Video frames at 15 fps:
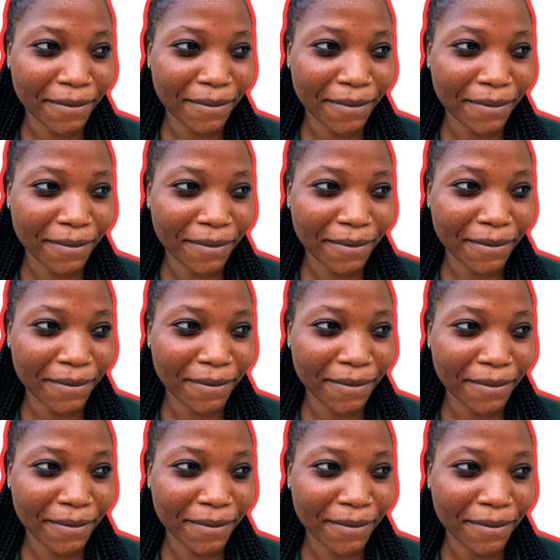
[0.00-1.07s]

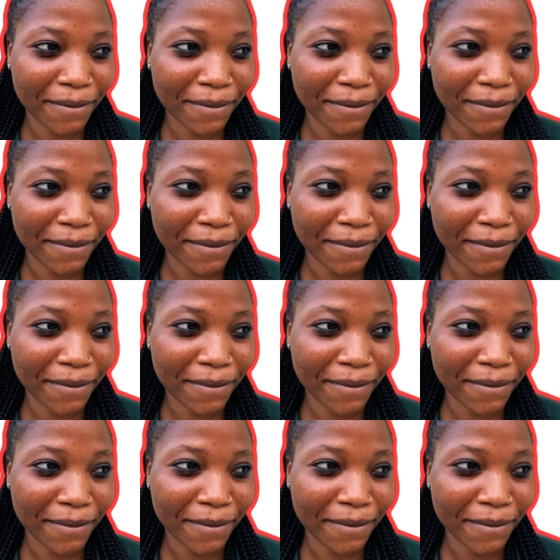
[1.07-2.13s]

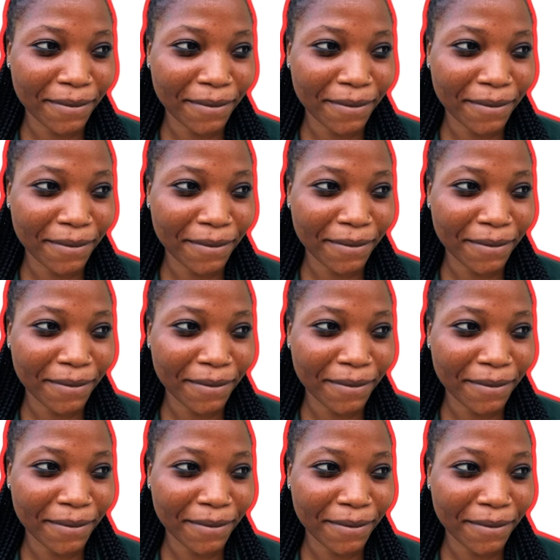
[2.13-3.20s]

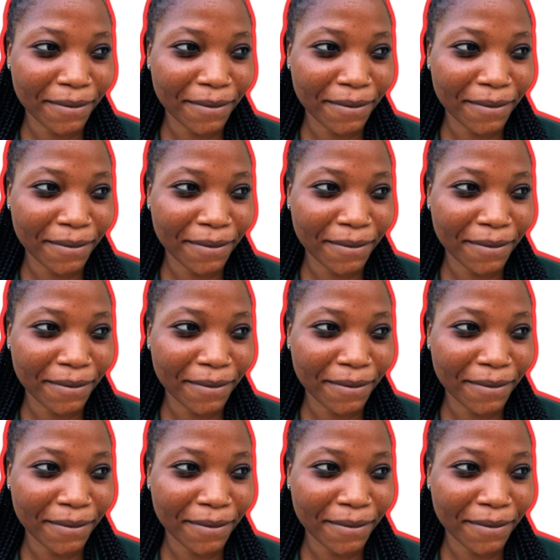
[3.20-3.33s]
(no one is talking)